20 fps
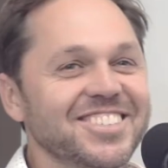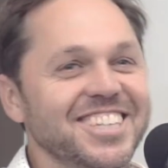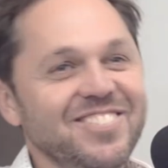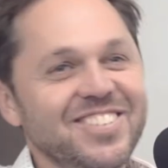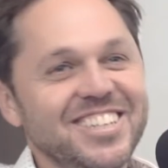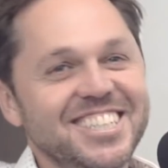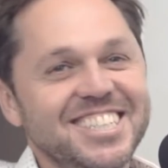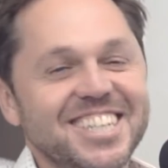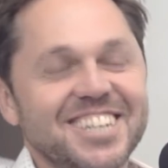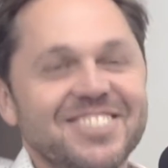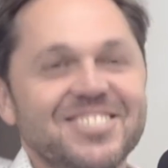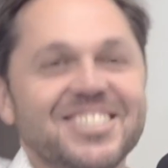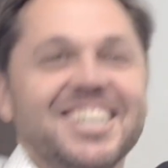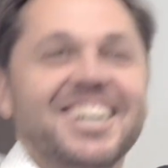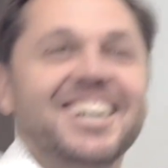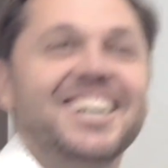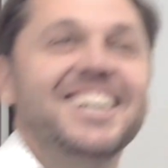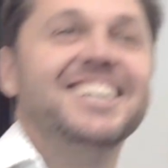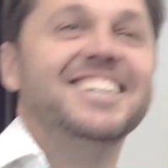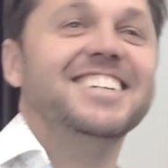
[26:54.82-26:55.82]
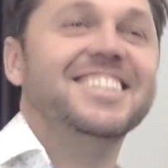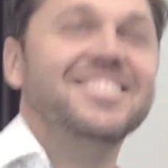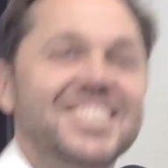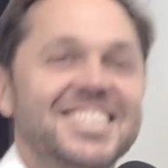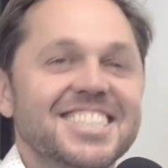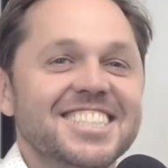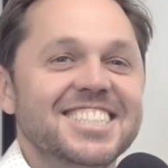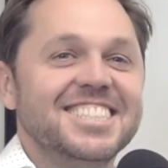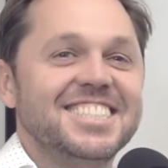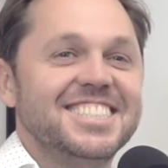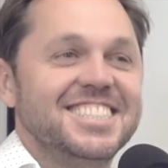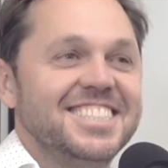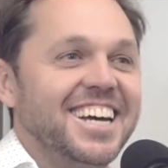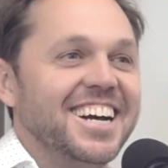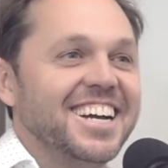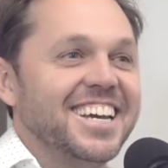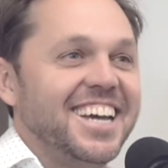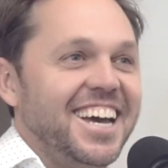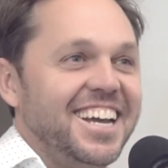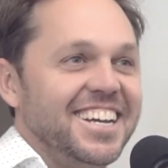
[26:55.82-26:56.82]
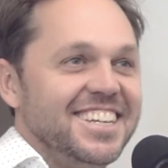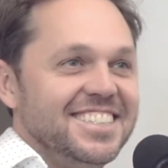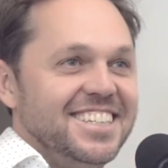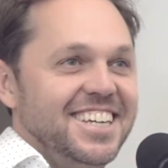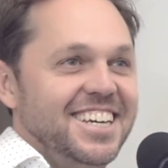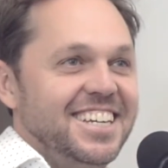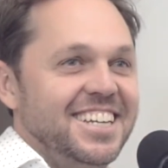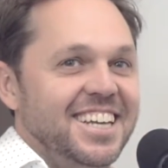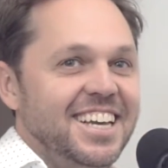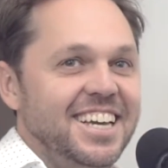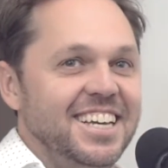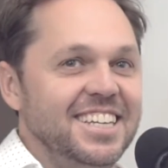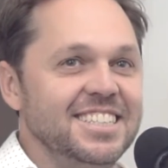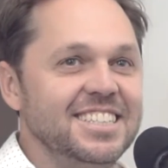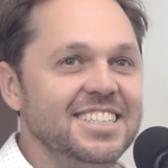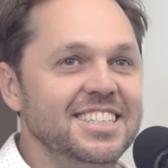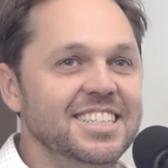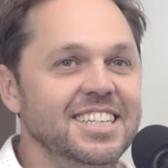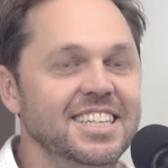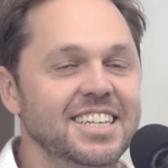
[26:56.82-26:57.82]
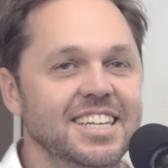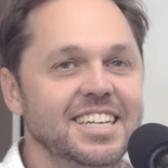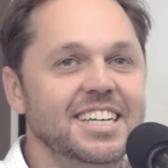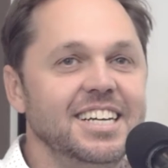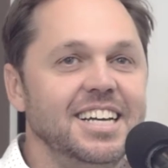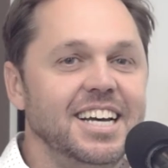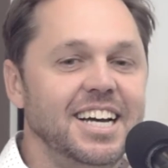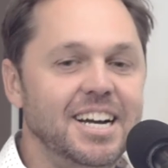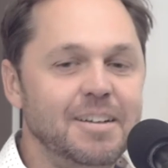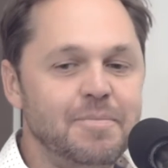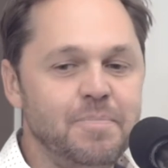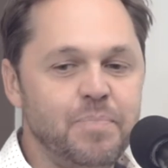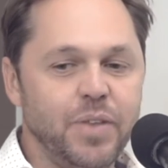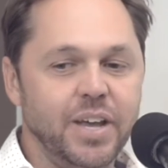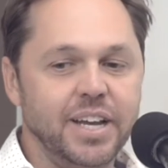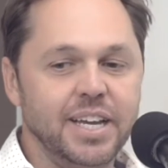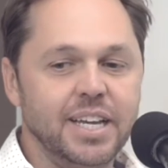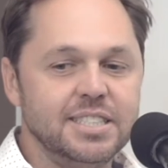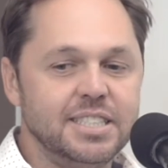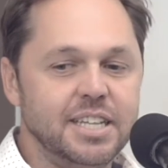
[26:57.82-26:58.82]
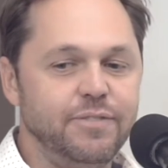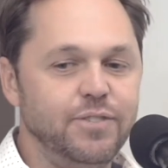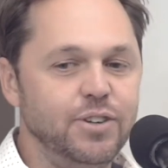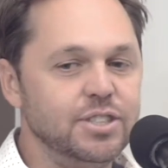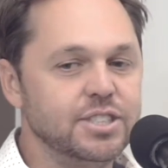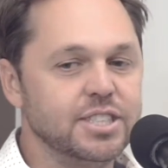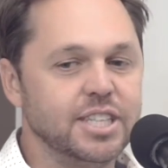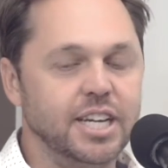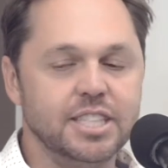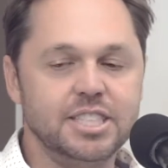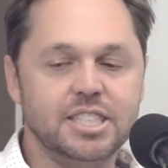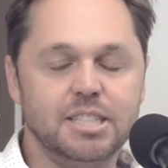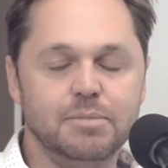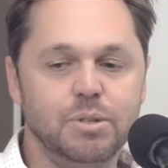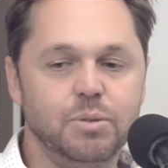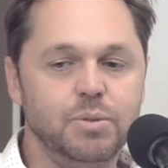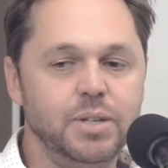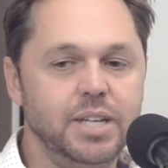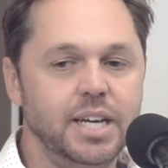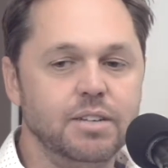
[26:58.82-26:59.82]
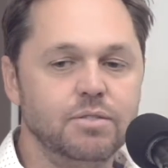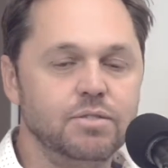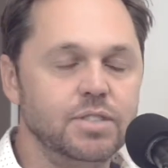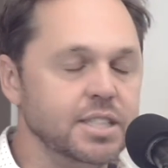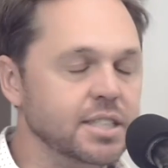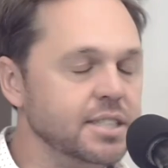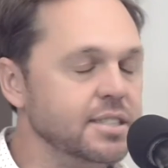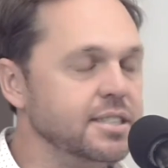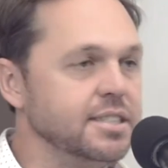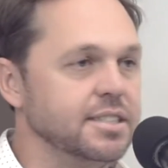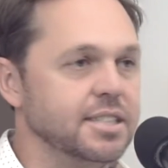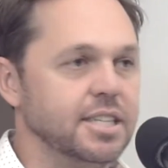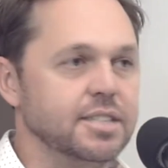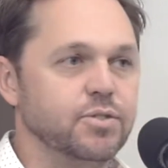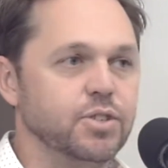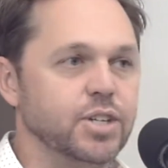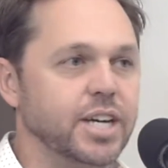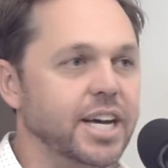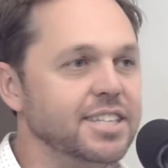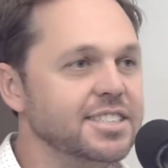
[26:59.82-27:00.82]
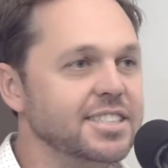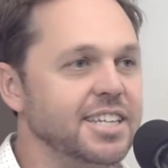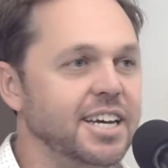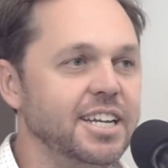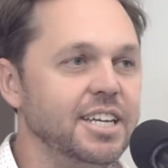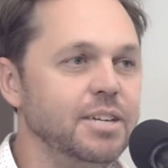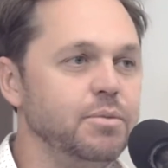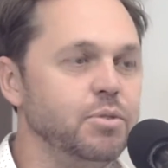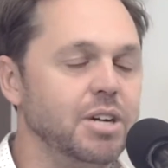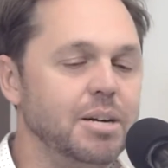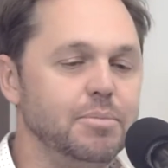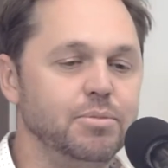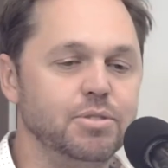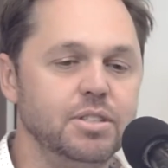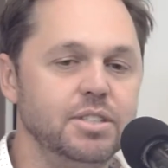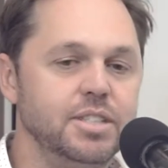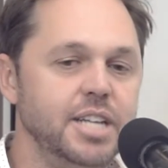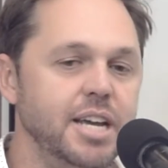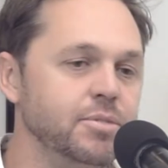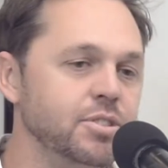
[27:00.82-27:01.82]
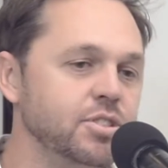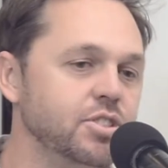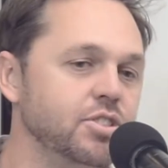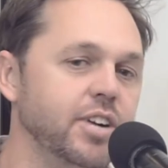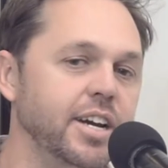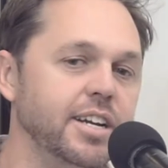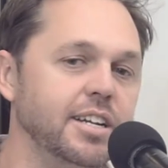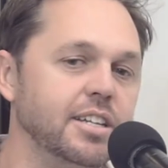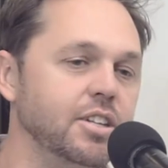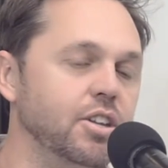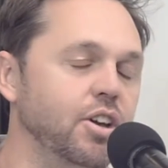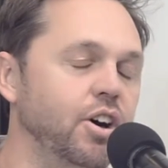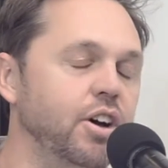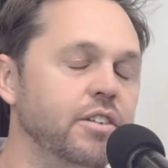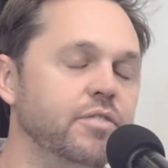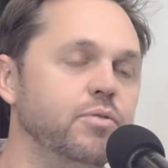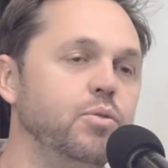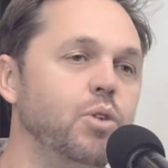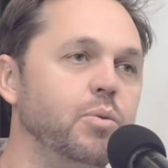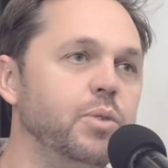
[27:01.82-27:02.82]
give me a job. So we just stuck at it. And then I guess our first customer, we had a really successful case study. We were able to demonstrate a lot of what